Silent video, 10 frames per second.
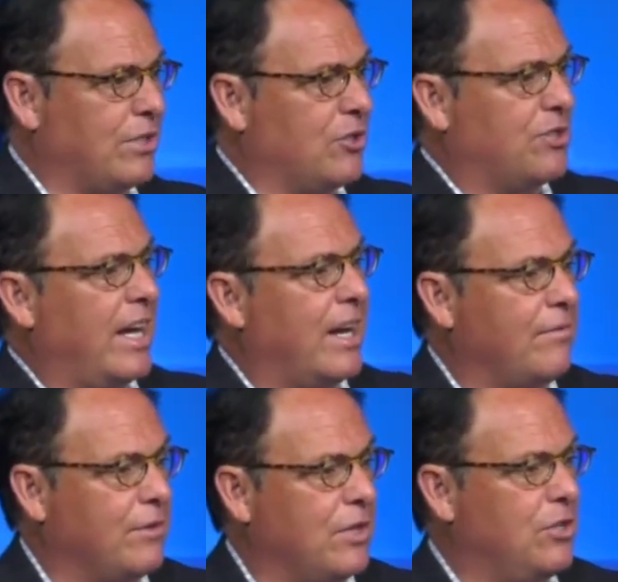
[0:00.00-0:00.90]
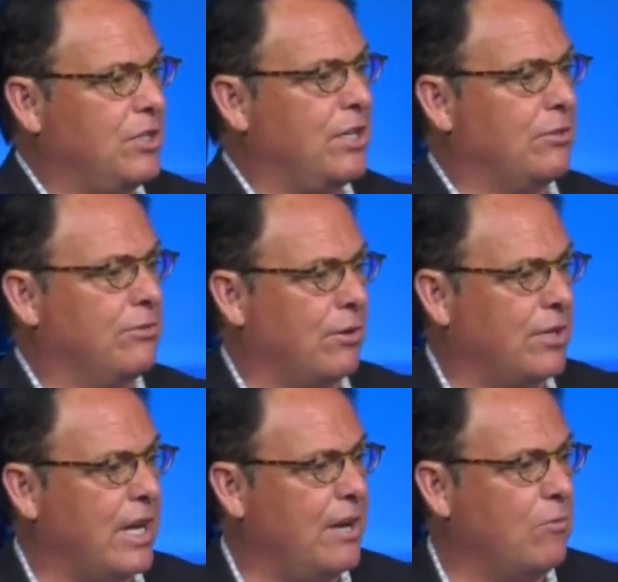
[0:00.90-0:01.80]
the setup for the Ezekiel
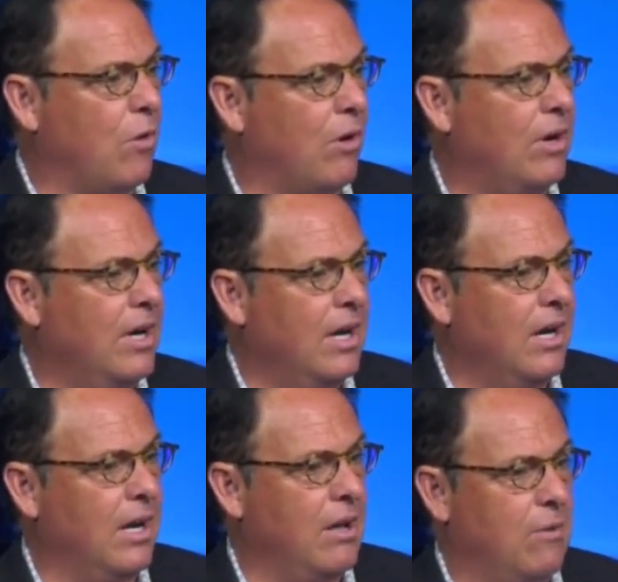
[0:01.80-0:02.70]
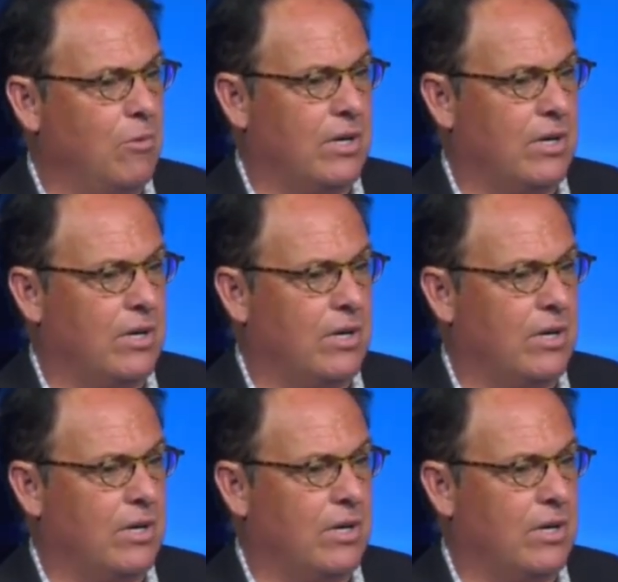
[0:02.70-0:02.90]
38 war, uh, and we're